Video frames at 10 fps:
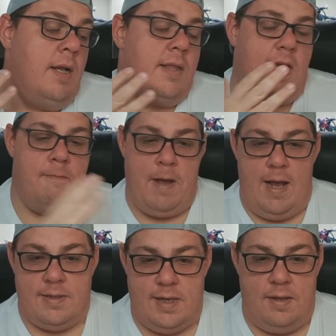Then
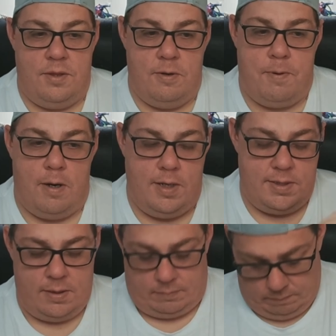pass on third
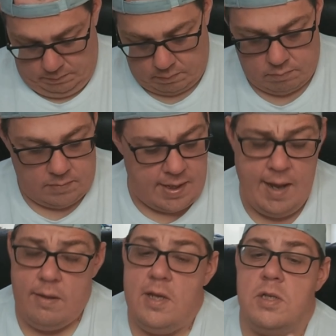parties.
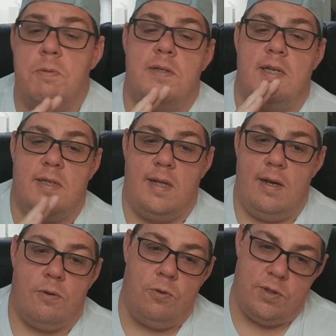AliExpress has a lot
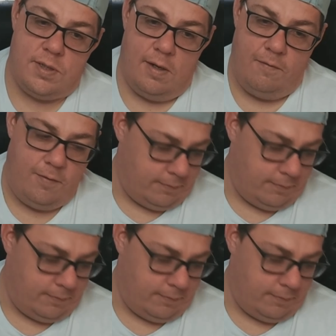of cool stuff.